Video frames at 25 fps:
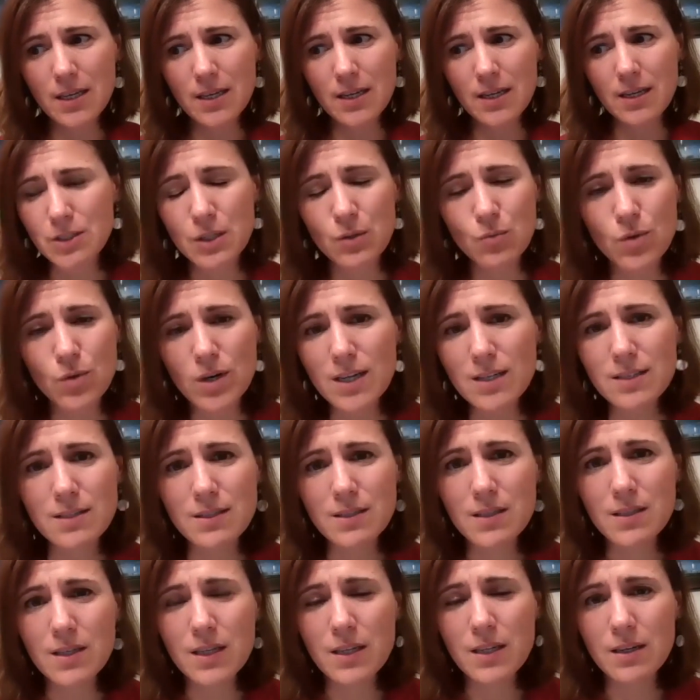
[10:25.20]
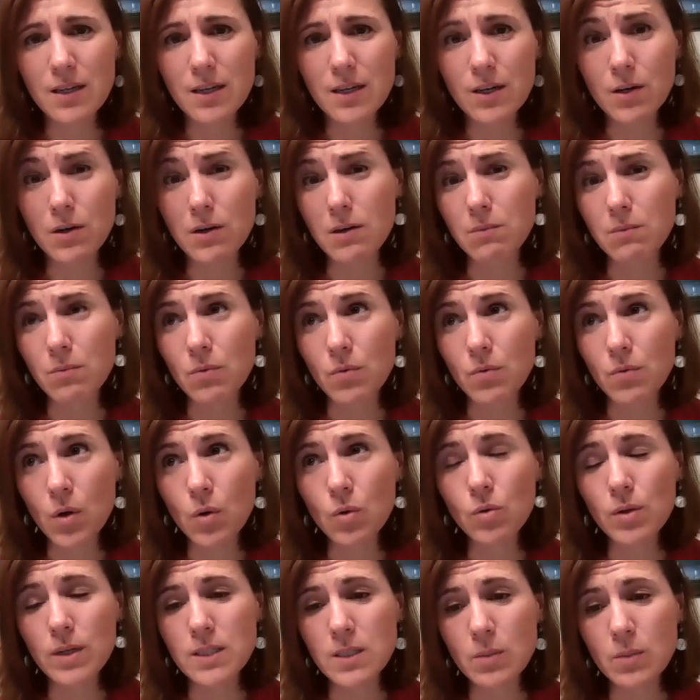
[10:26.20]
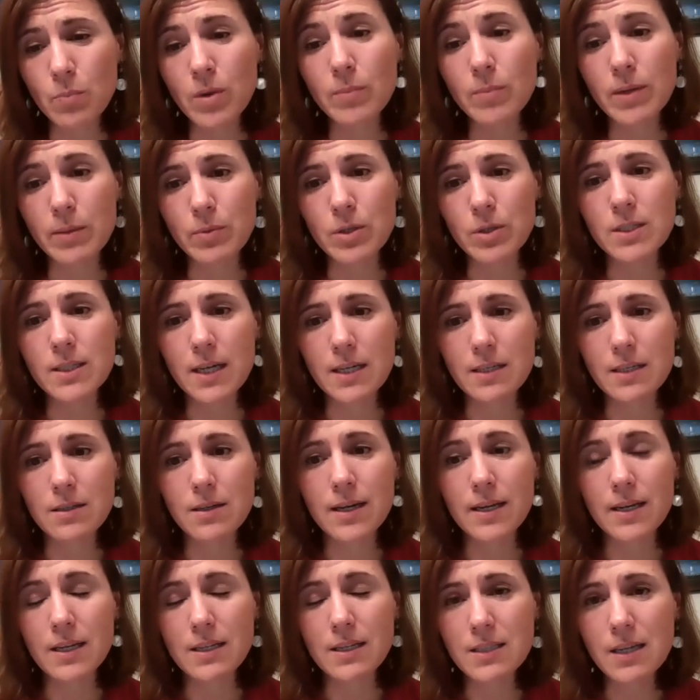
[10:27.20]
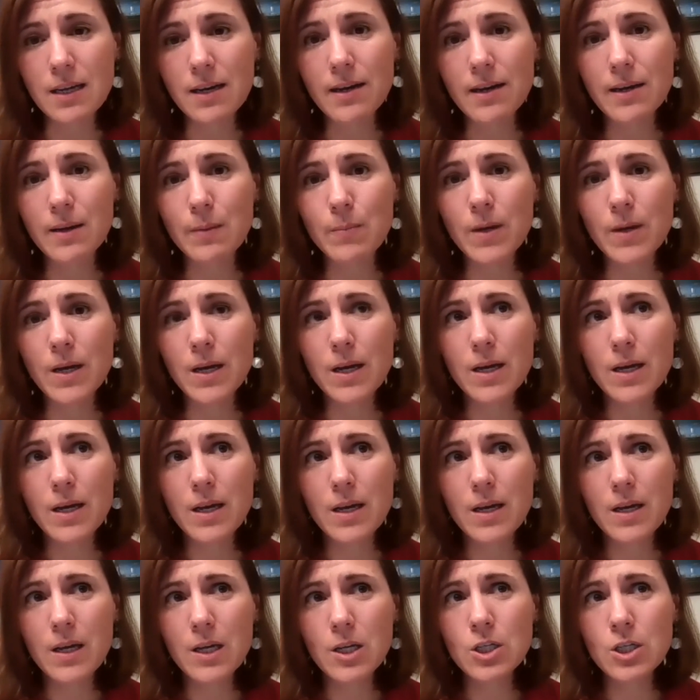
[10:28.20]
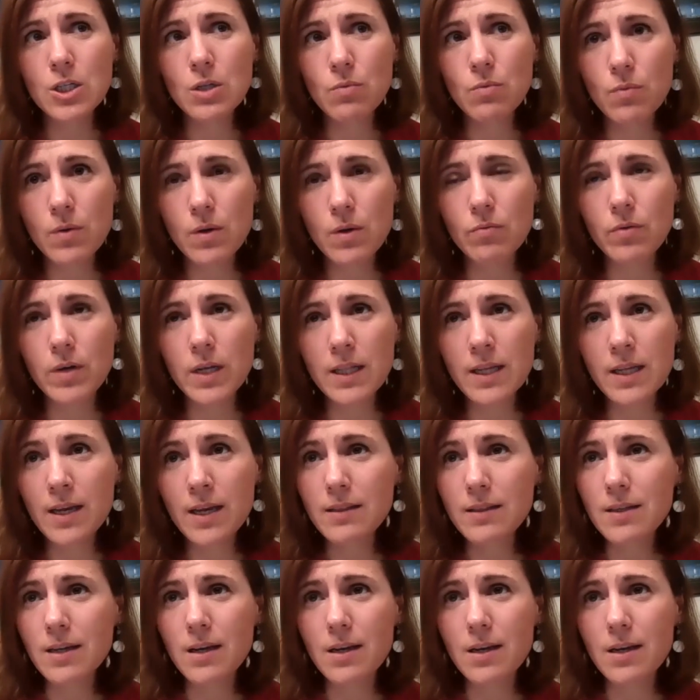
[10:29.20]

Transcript: she was in her role as a public protector at a time. She really had the